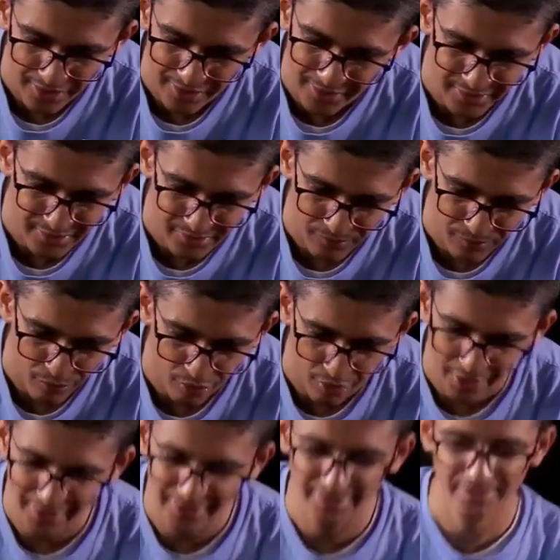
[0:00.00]
and these
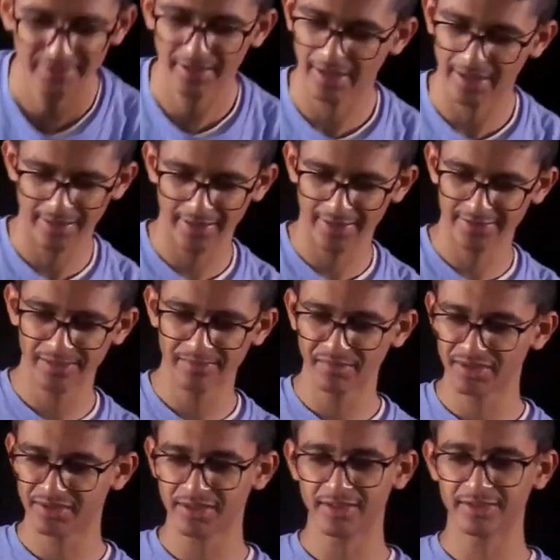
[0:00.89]
points and
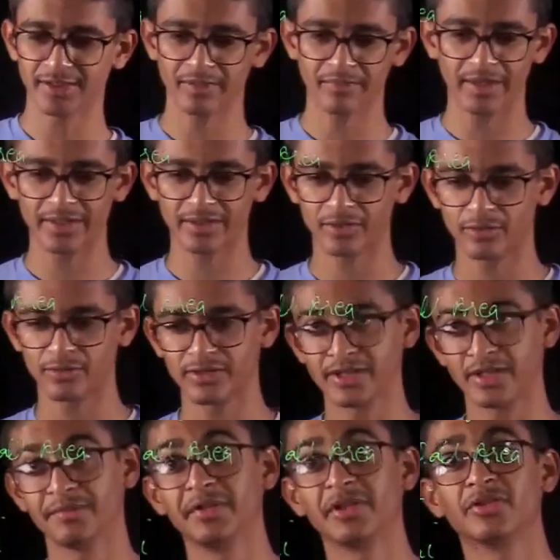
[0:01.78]
decimals doesn't matter over
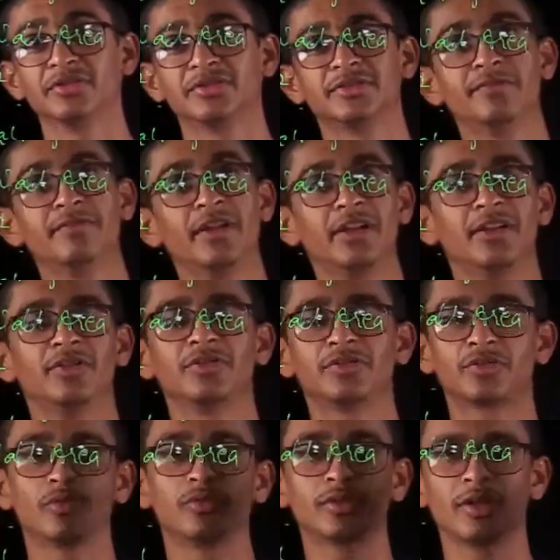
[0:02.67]
here because the
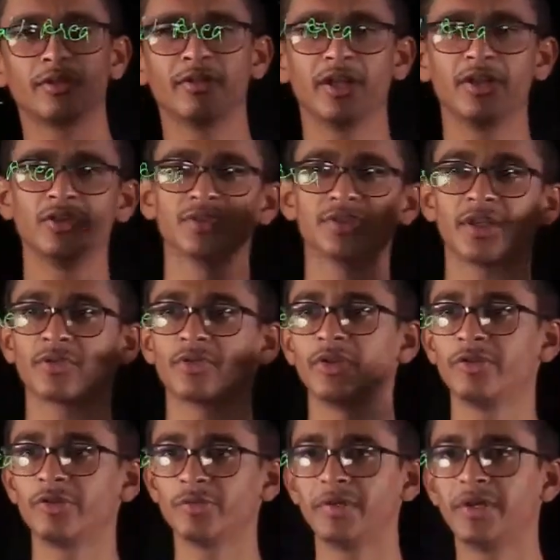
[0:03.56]
values, total values are
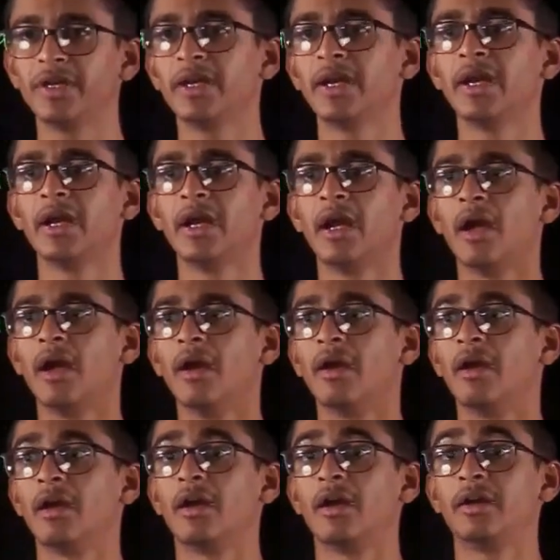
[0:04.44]
going to be
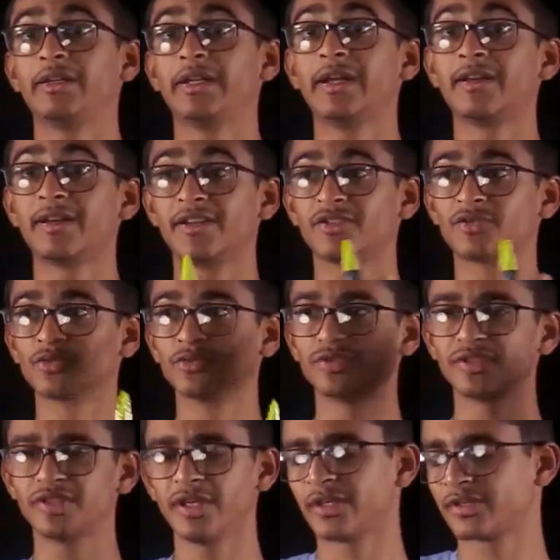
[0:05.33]
10 raised to
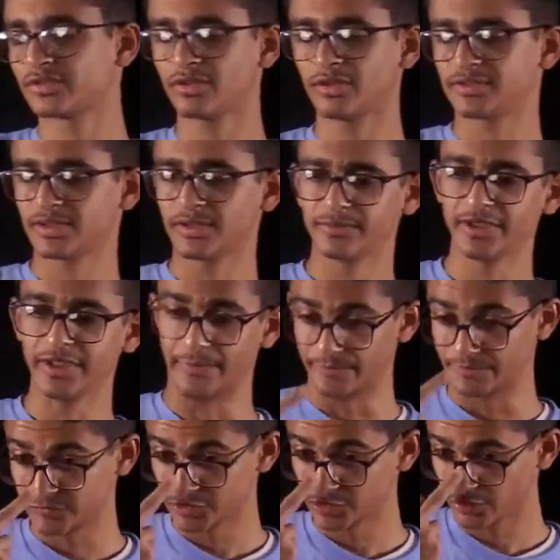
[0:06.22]
6 or something.
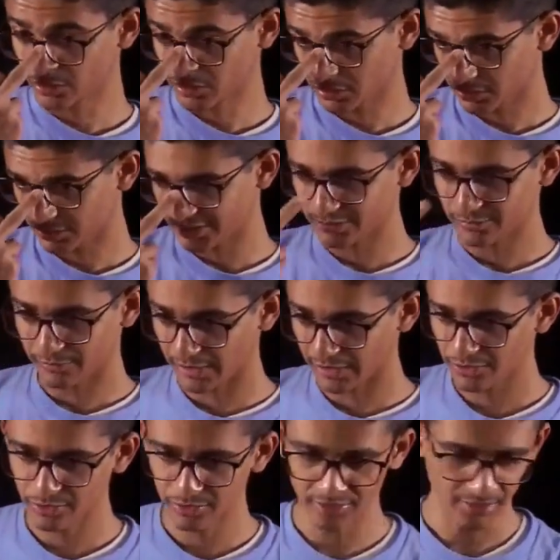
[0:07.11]
So this
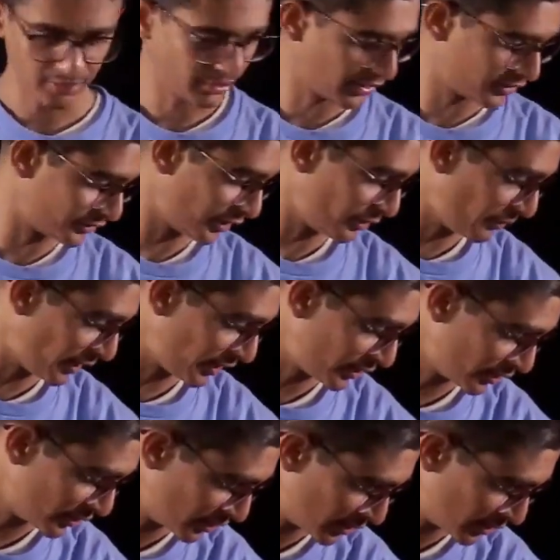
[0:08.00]
values doesn't matter,